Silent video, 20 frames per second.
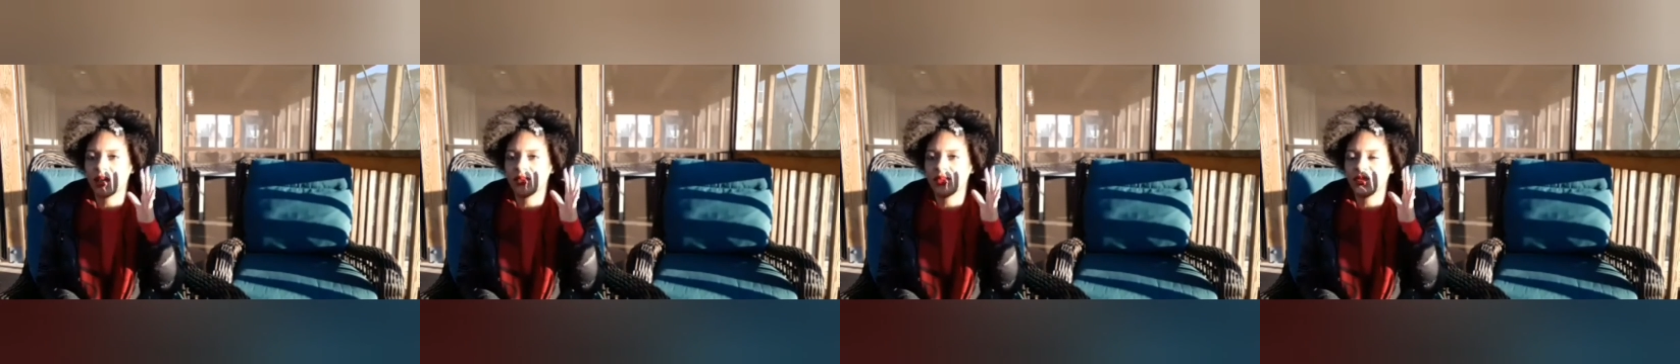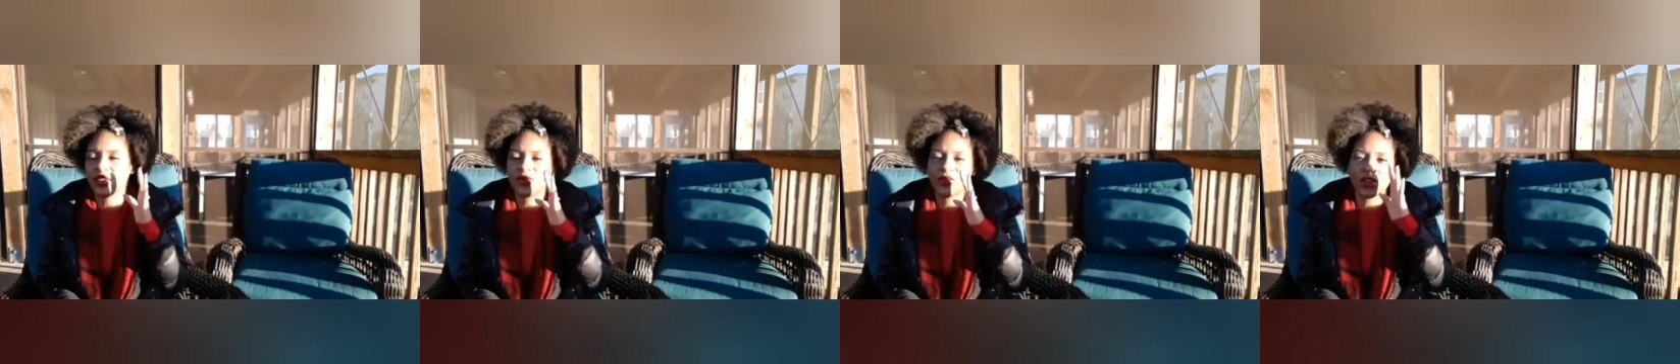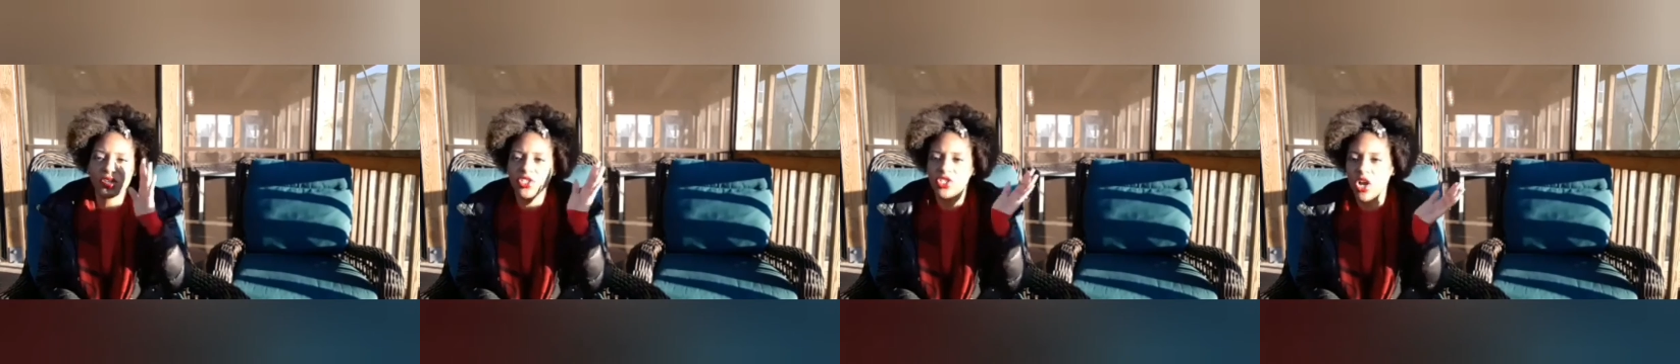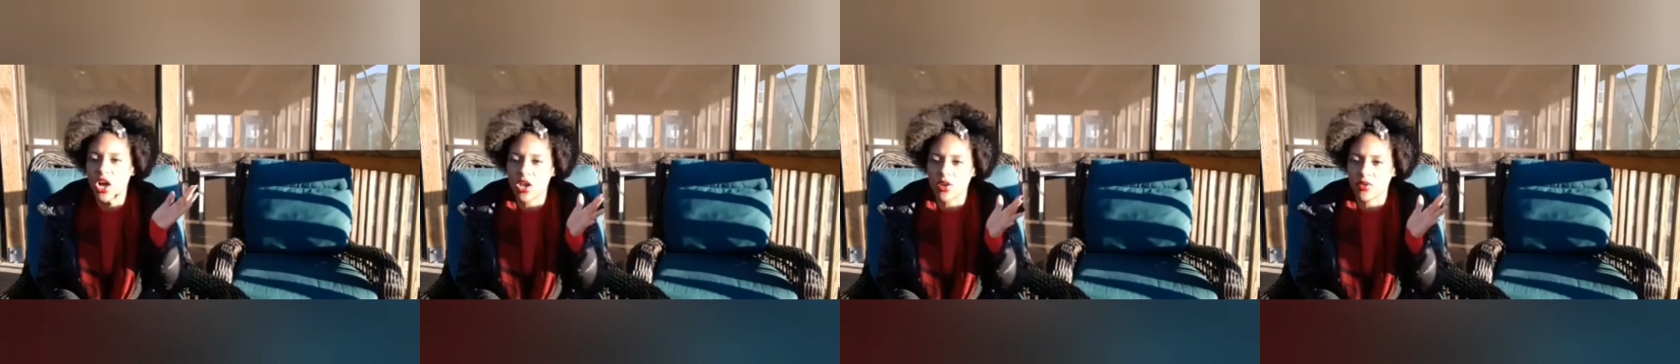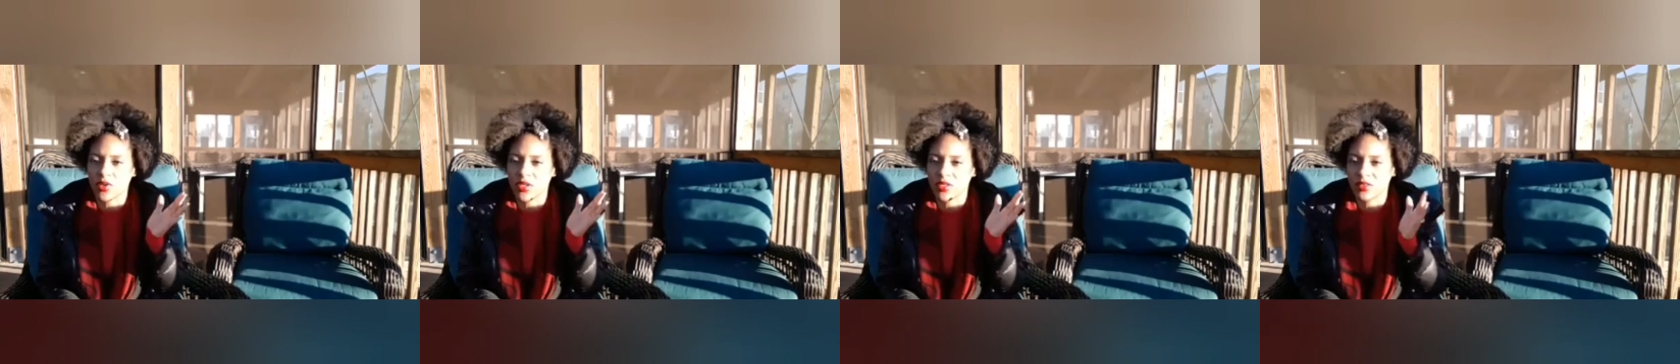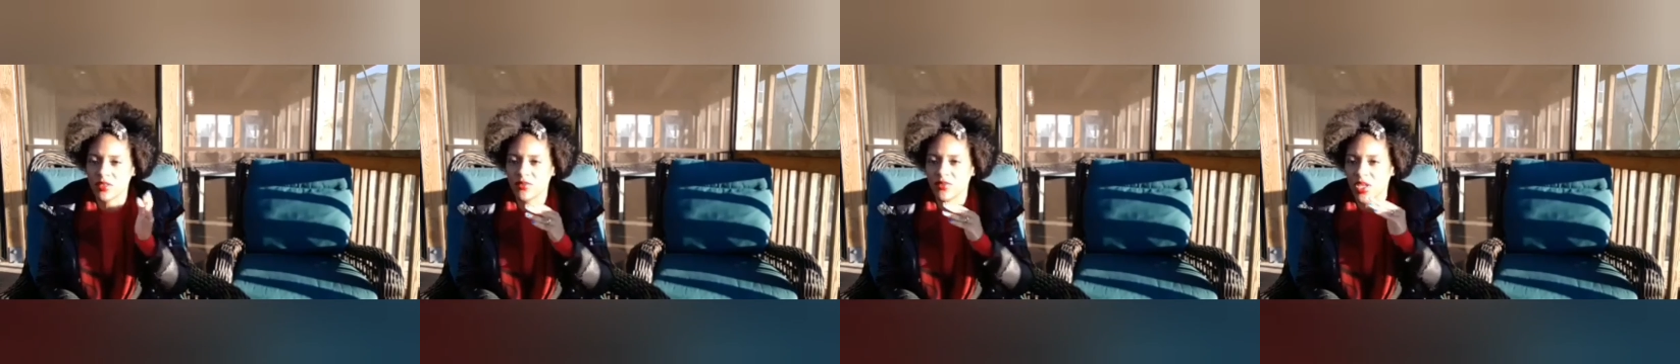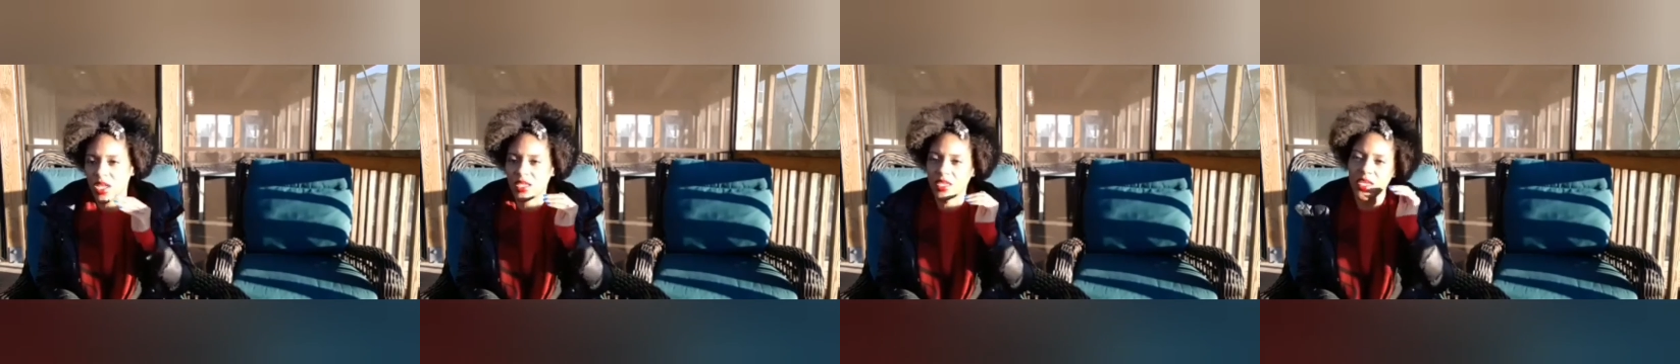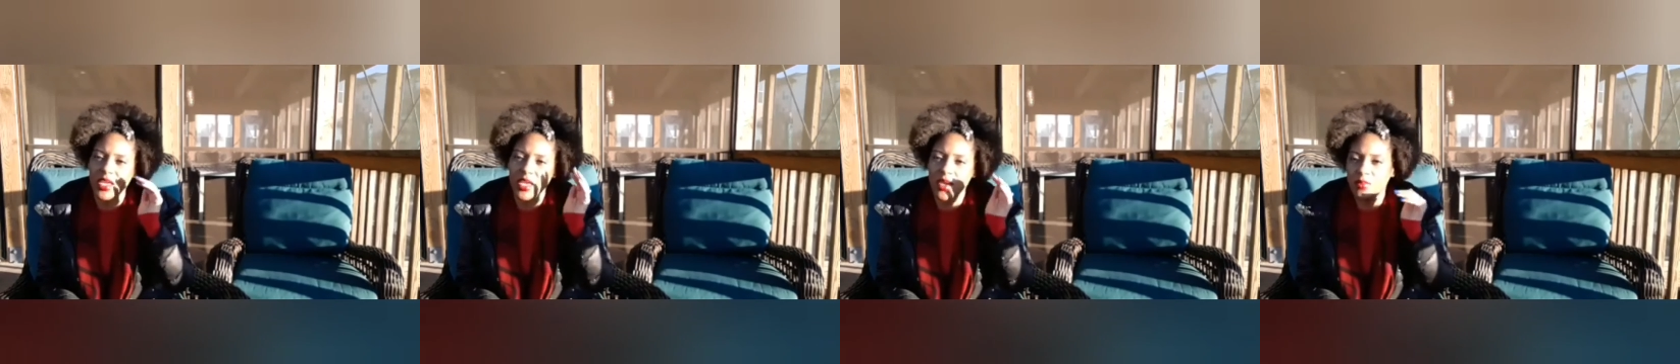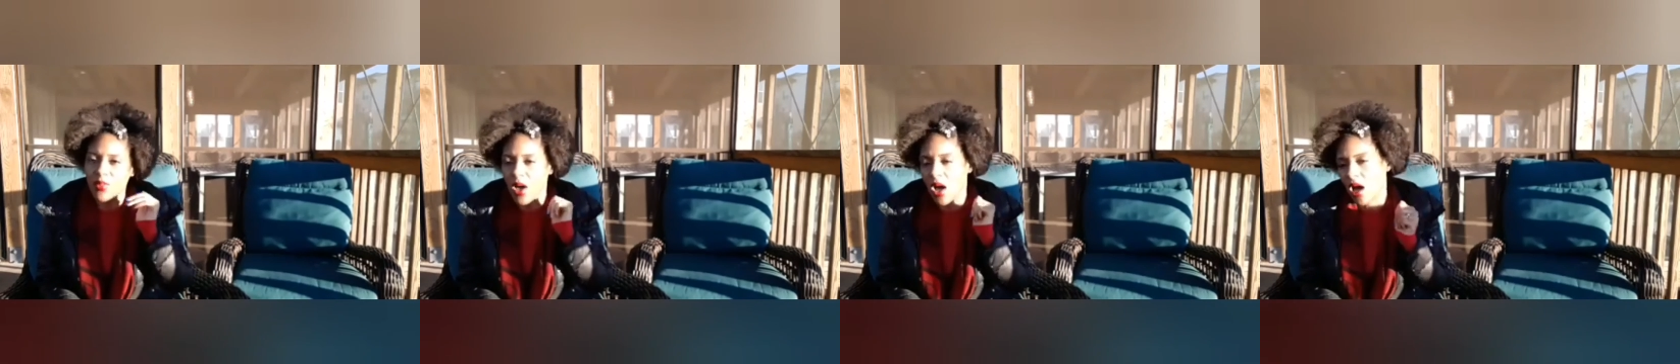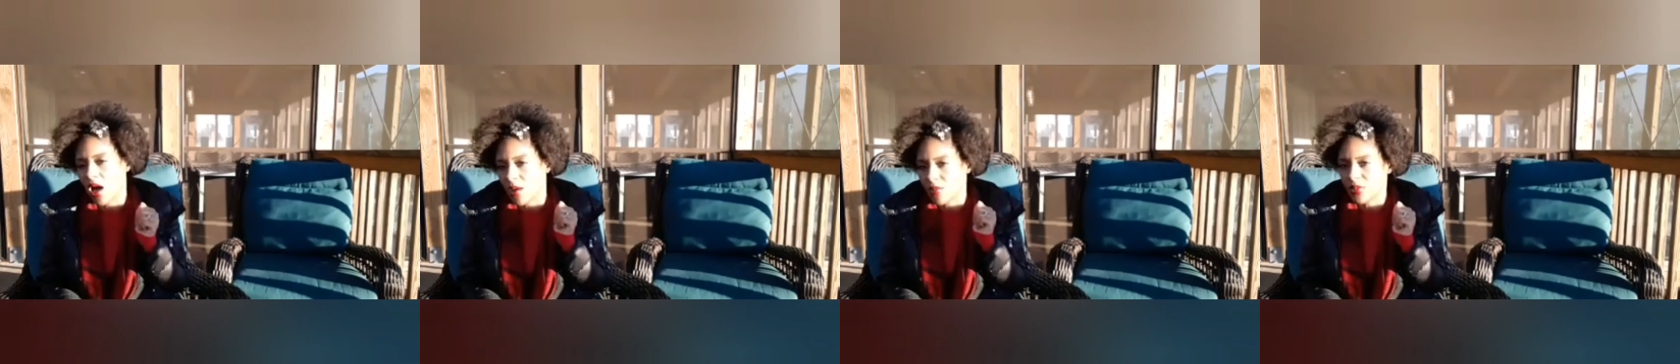different genres of like hip
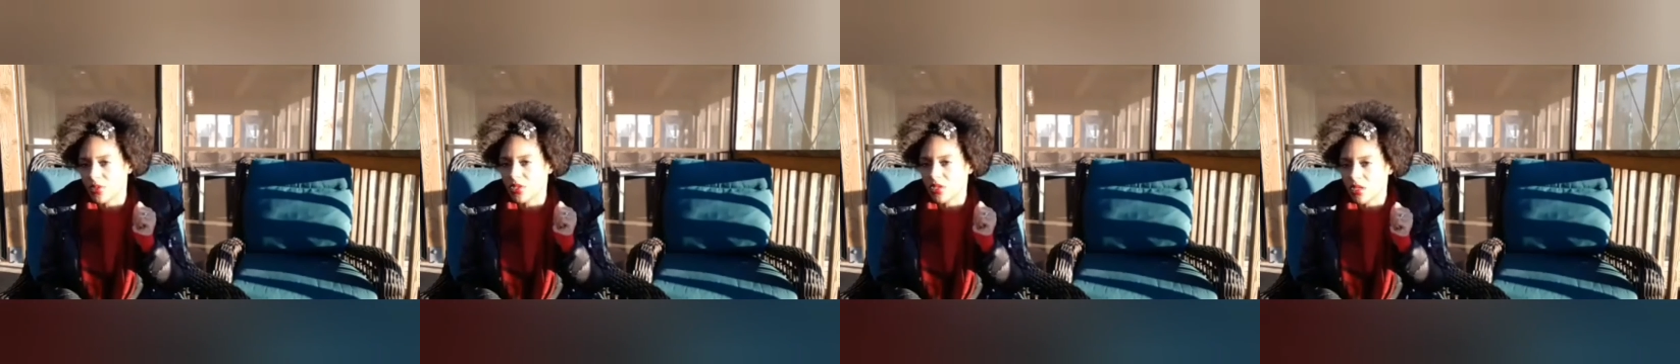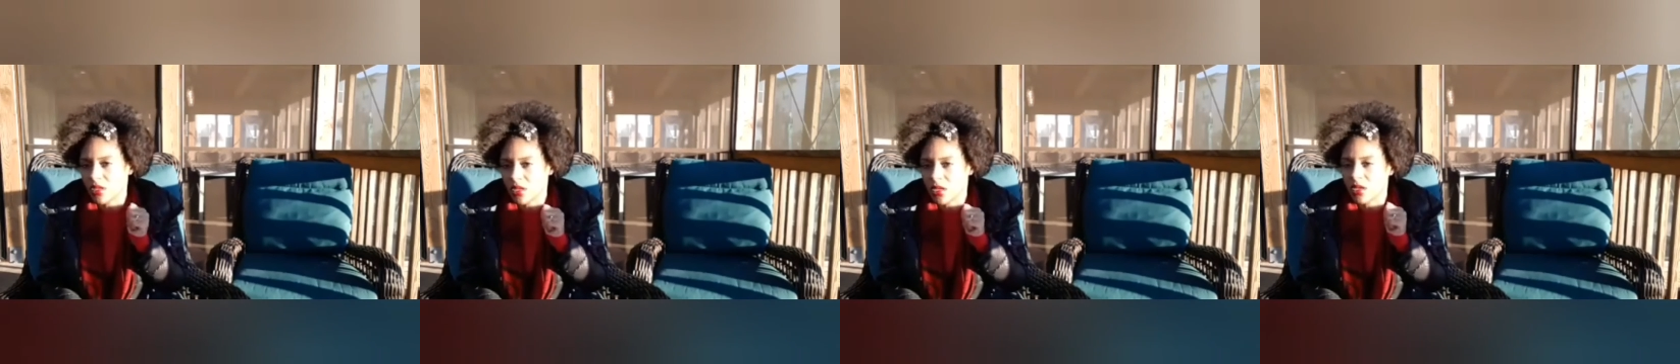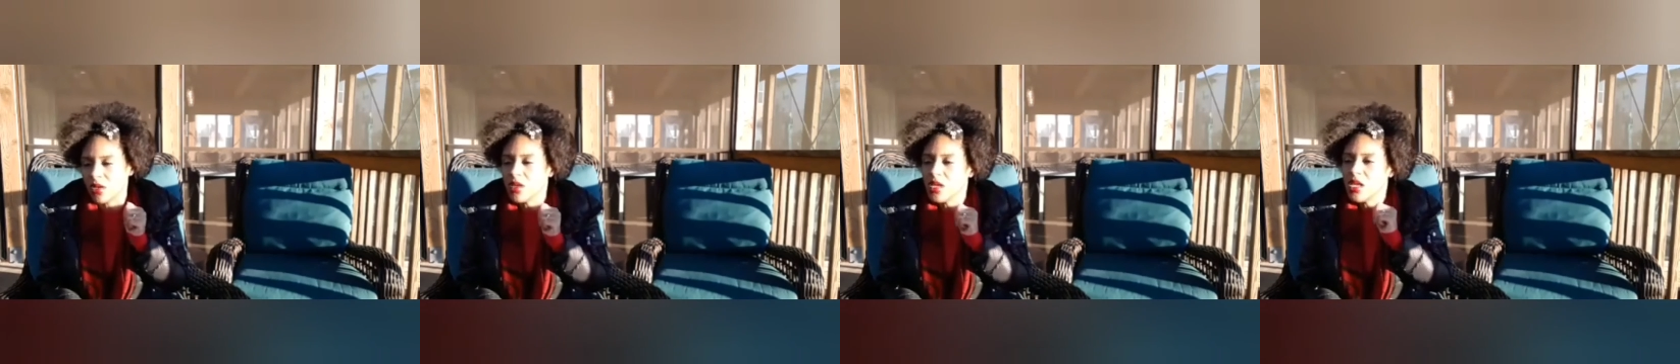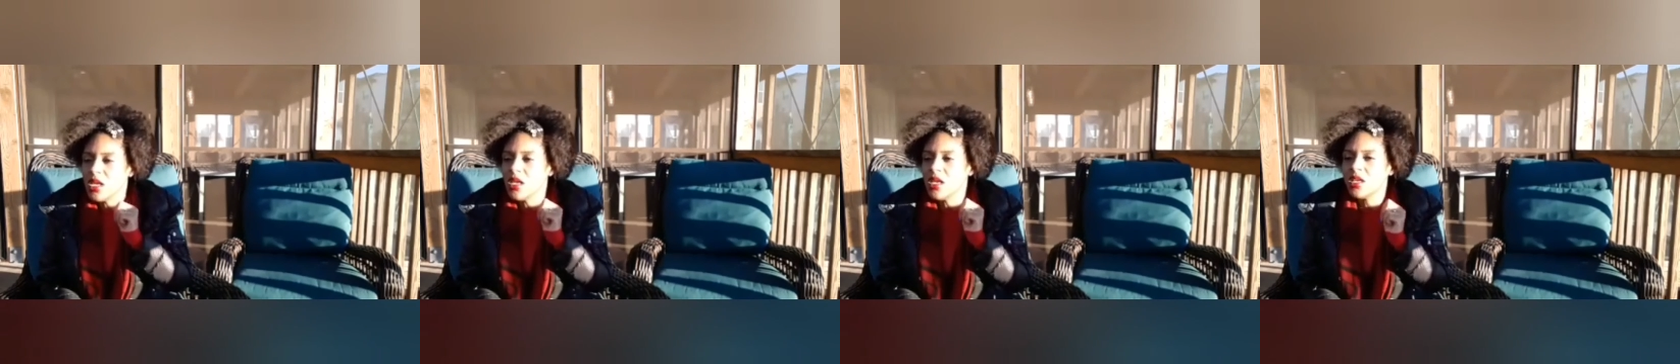hop, you know.